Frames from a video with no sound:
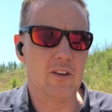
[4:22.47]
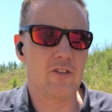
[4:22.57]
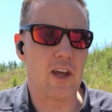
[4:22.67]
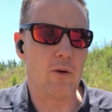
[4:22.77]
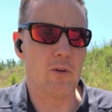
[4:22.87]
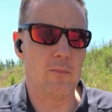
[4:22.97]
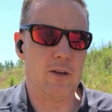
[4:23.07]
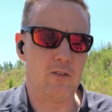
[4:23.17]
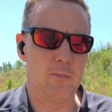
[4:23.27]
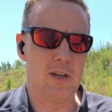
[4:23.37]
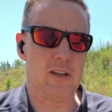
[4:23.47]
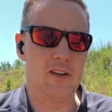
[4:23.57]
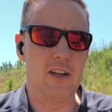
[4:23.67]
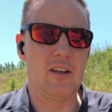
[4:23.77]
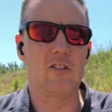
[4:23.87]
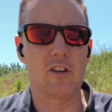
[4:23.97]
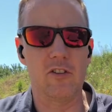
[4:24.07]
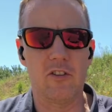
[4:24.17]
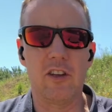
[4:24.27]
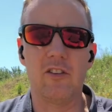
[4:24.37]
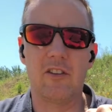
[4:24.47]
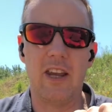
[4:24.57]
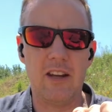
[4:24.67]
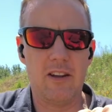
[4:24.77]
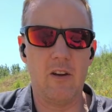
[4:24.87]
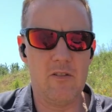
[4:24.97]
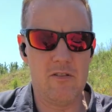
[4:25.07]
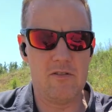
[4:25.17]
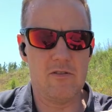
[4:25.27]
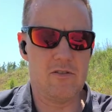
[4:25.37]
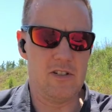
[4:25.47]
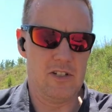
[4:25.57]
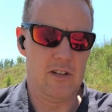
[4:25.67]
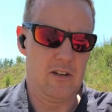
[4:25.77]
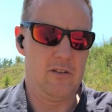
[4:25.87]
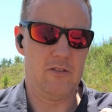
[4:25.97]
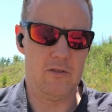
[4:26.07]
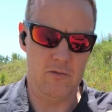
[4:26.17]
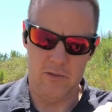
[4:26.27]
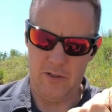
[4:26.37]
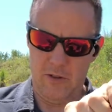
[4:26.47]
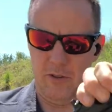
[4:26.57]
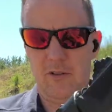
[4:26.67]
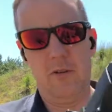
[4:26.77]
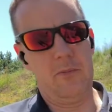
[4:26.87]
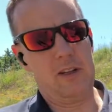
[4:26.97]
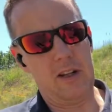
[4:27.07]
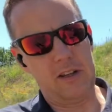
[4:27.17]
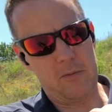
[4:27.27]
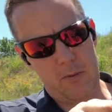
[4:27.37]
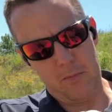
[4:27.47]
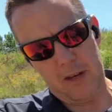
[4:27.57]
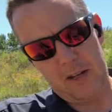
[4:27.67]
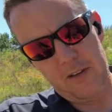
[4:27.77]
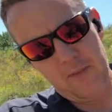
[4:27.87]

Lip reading: sight with a piece of Picatinny is because this is a takedown. So let's see where, so gotta lock the bolt back.